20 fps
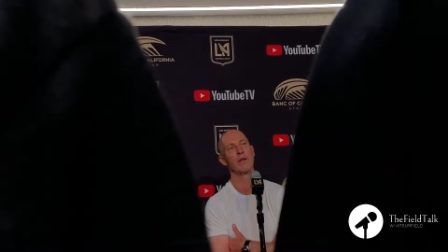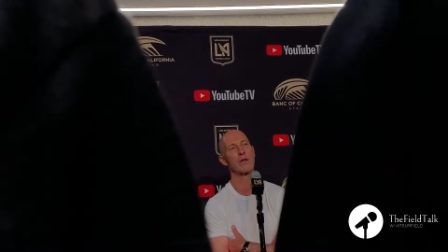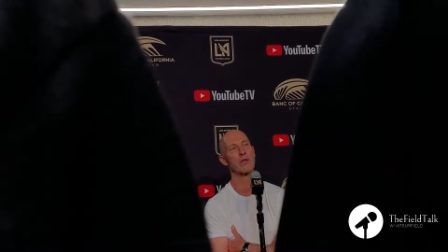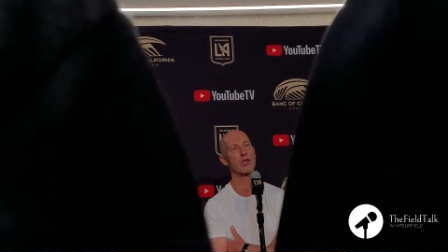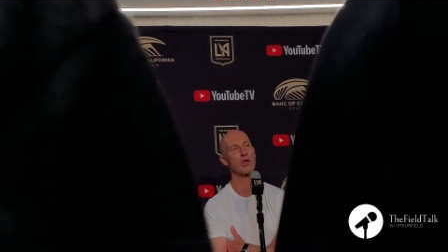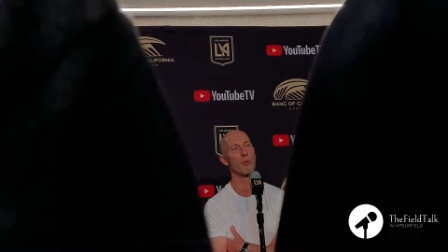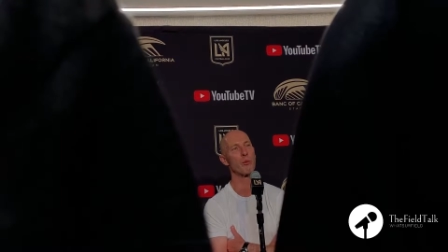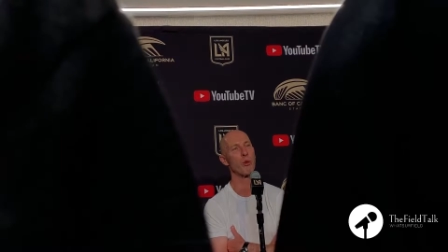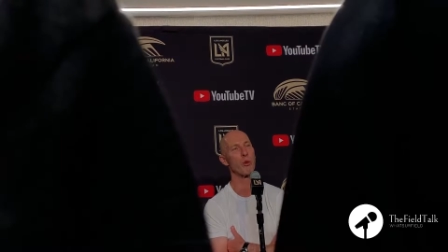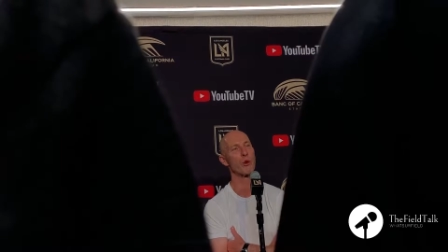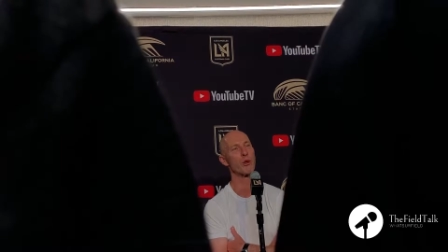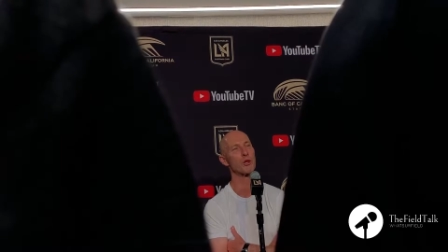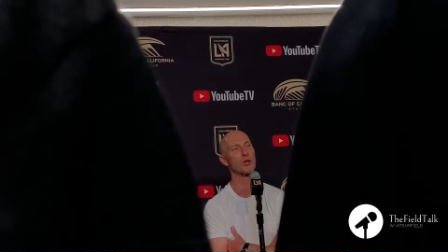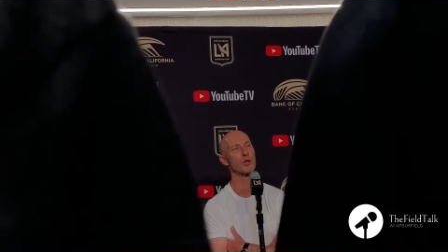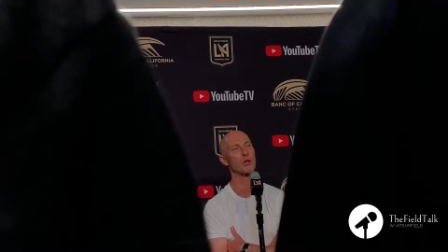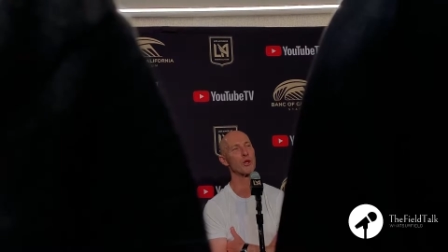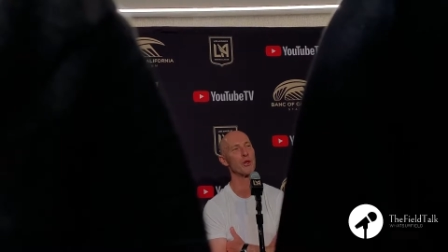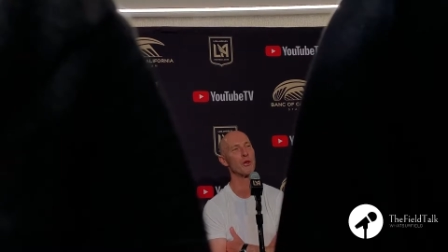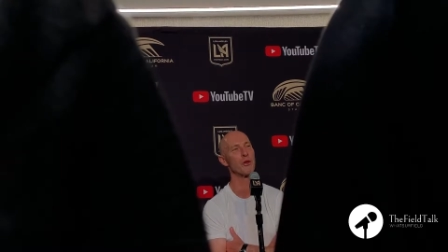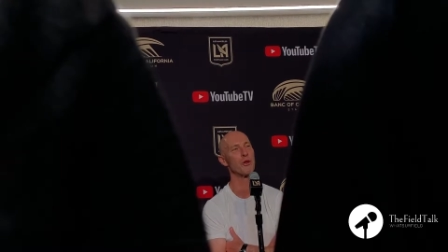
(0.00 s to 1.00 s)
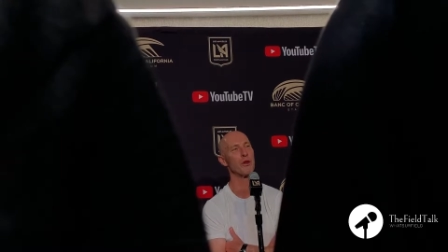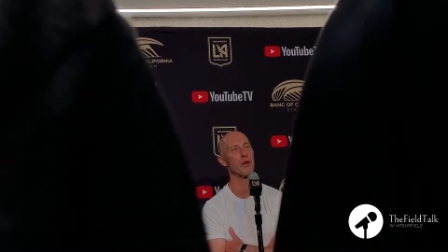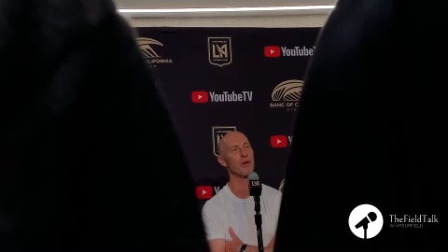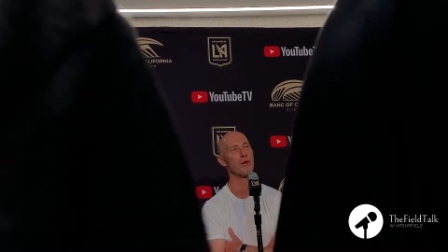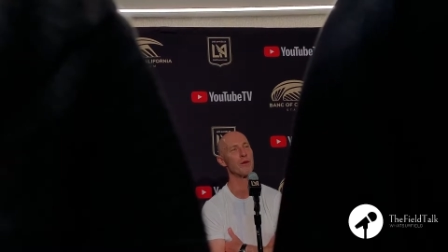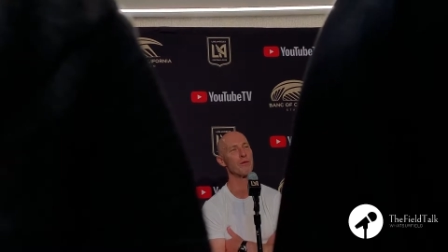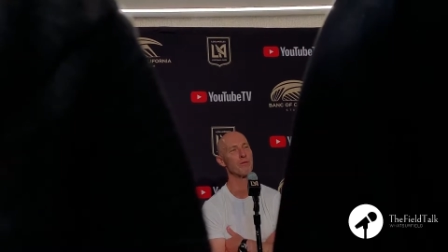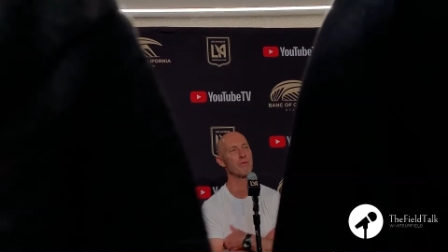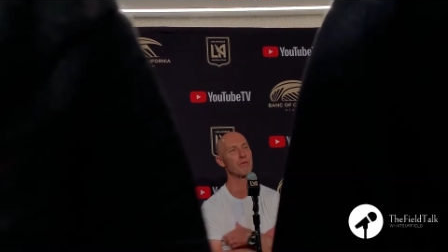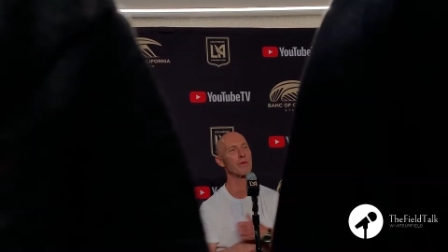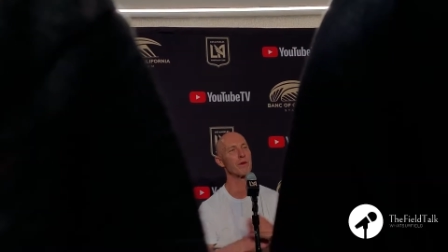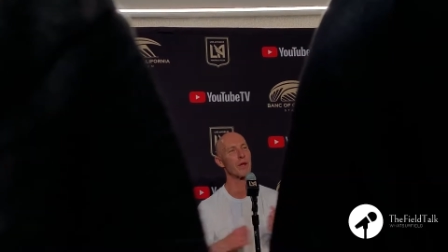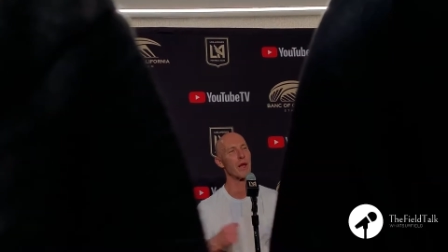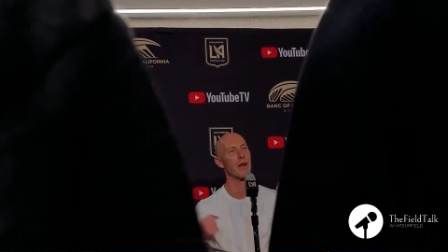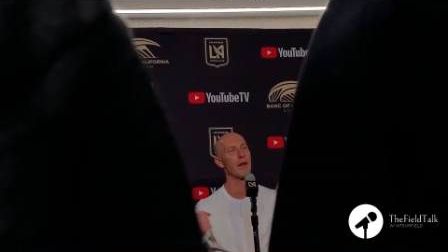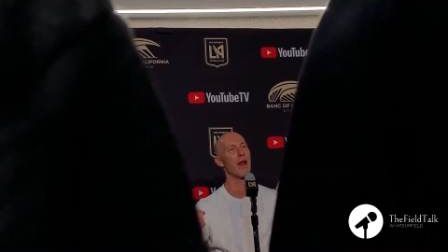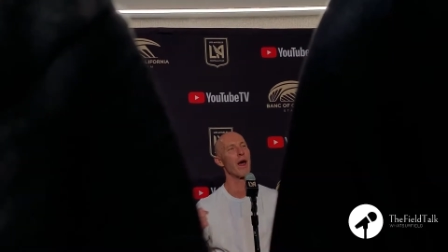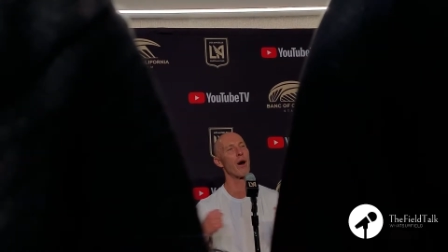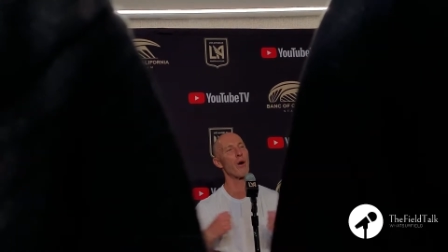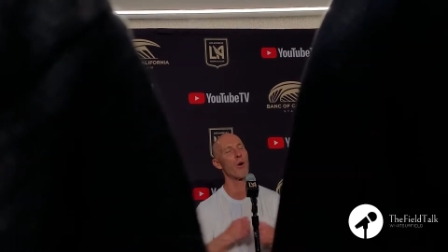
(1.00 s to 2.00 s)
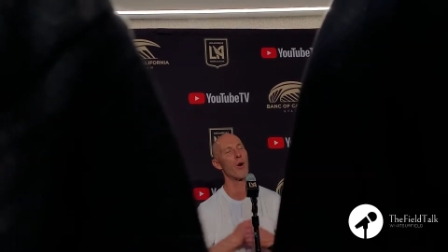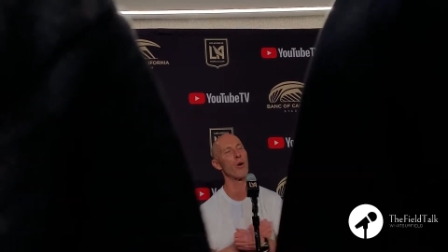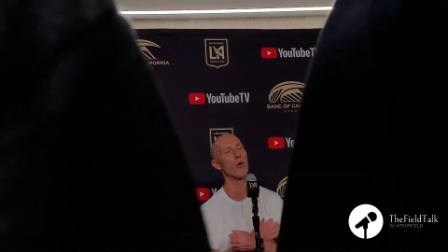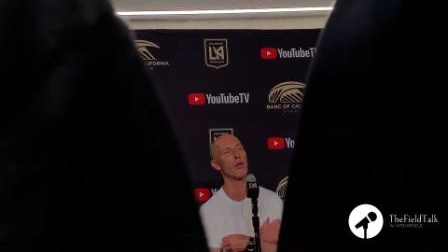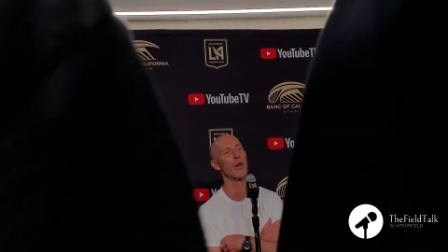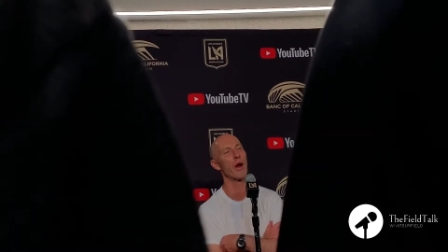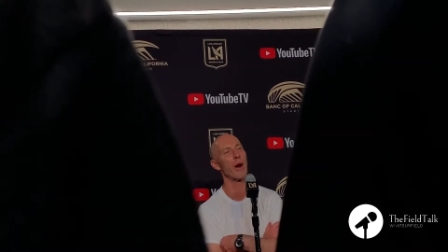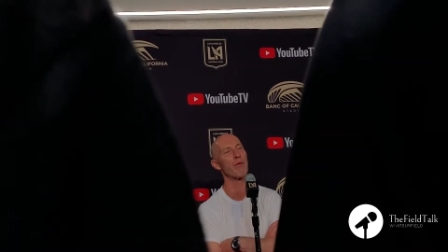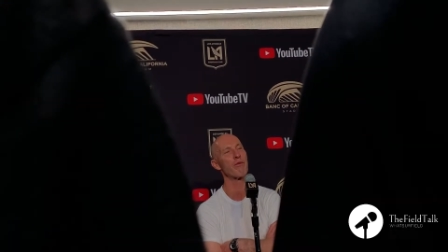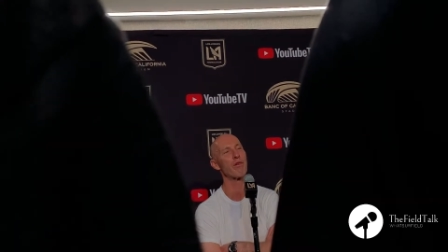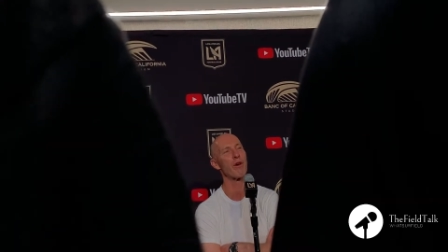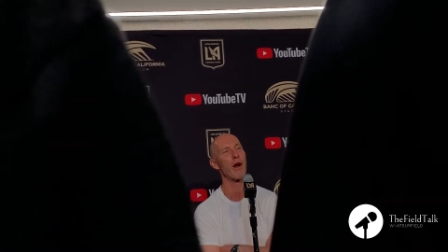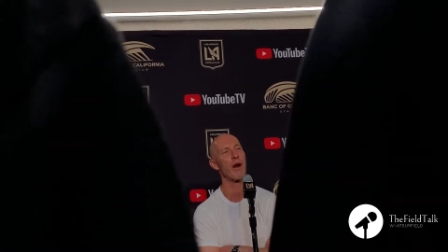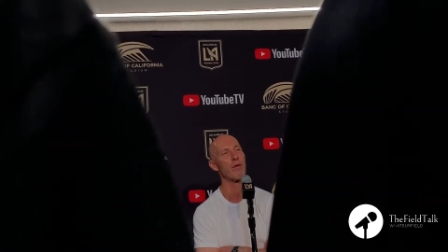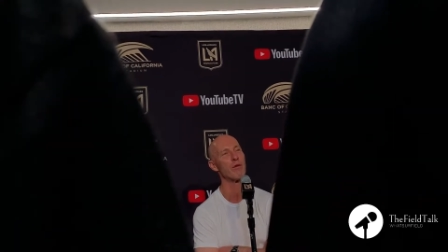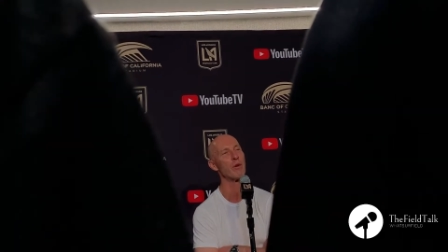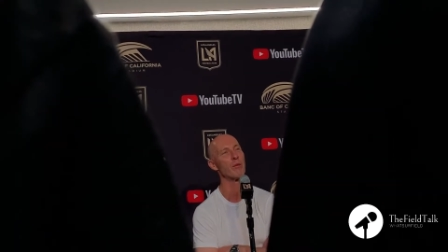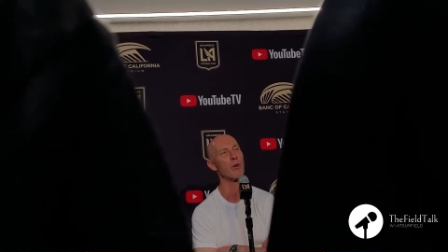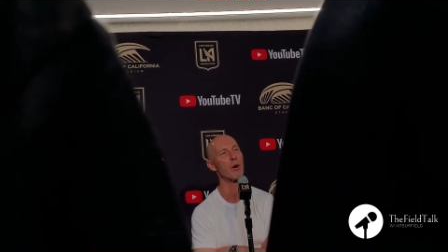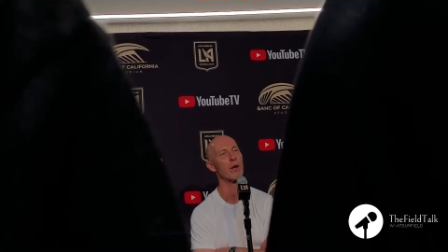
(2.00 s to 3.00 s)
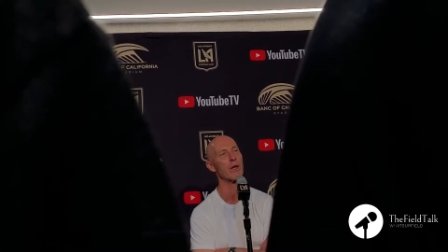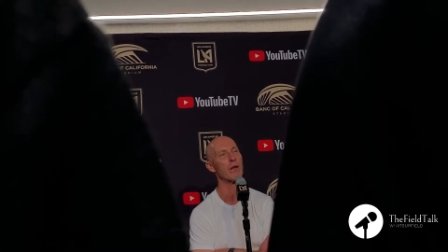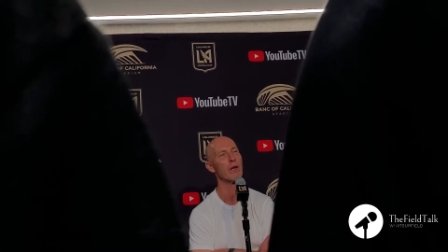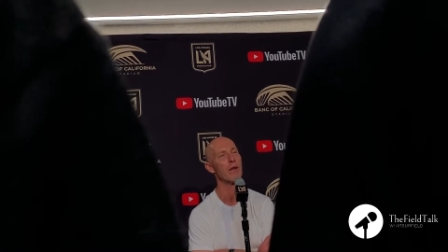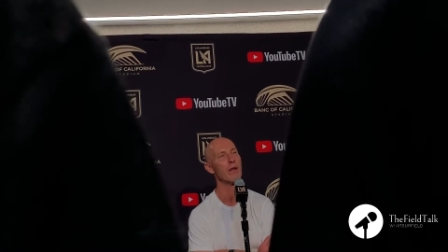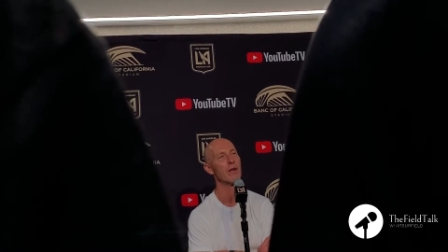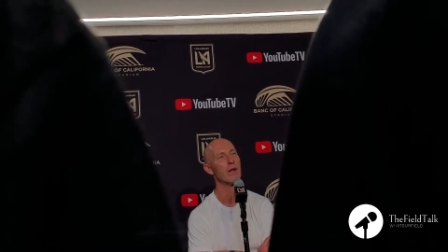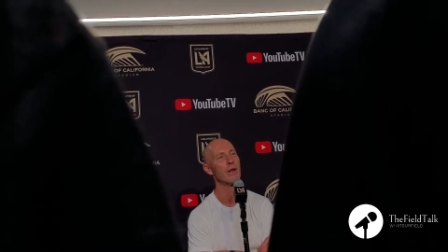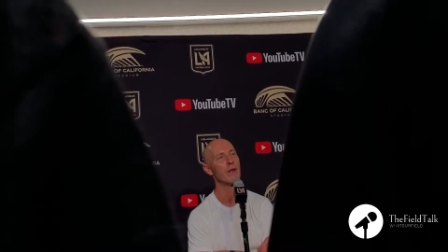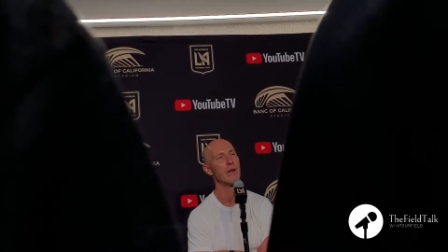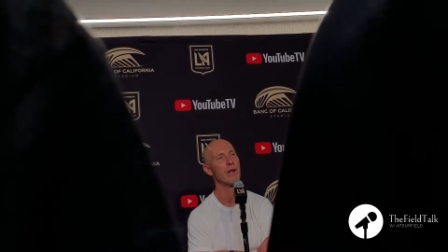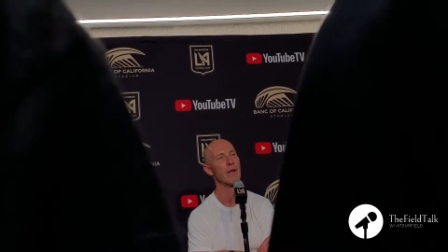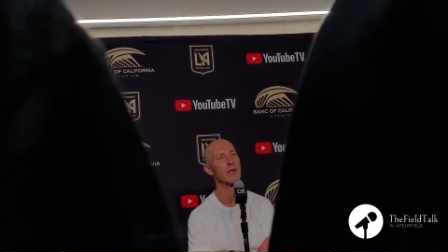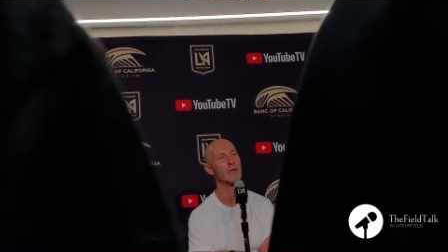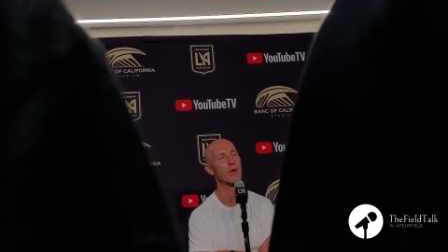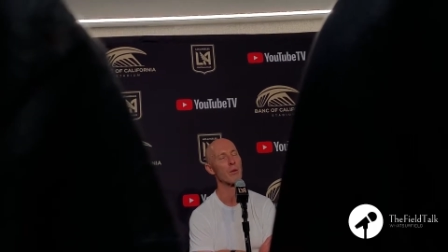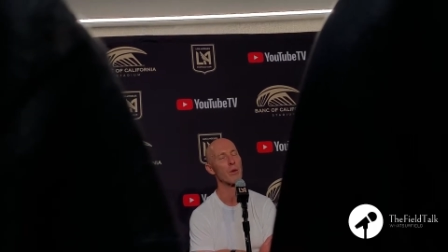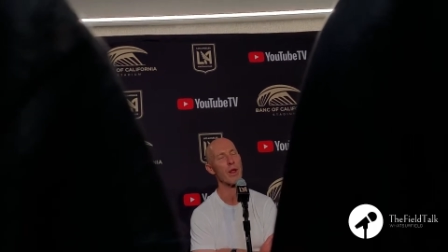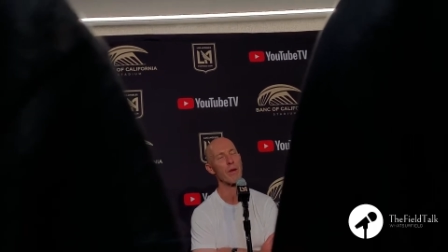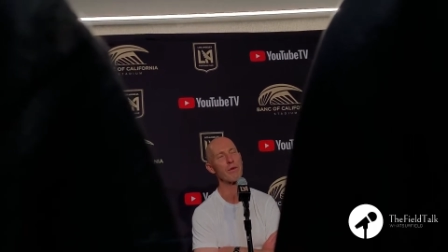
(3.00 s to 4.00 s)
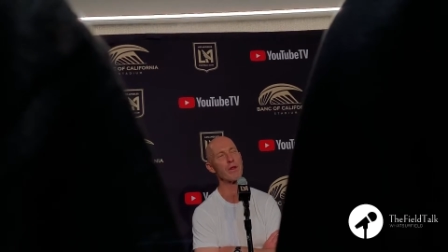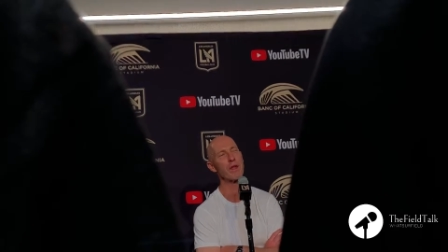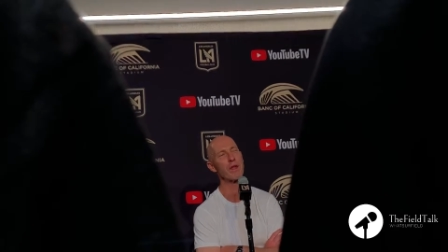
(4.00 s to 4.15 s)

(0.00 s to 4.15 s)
the supporter shield and can now hold it up for everybody. And so with